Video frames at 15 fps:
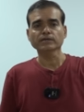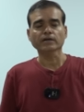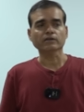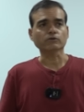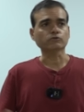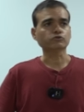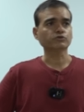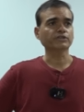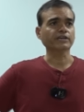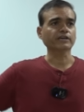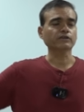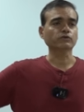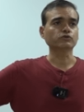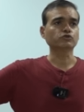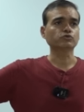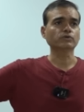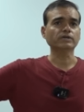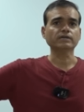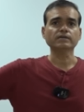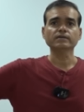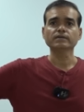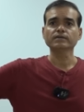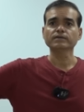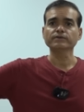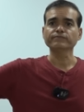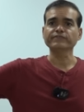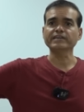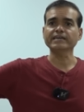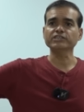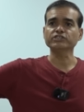and also they can go to a
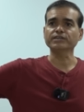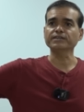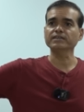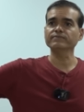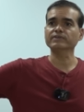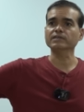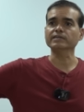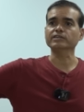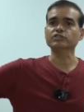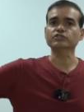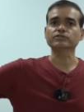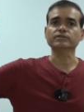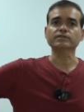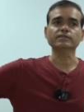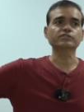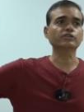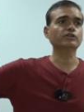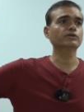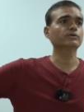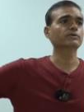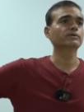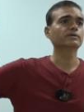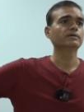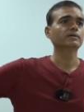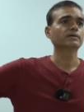village and deliver a lecture. Yes or no?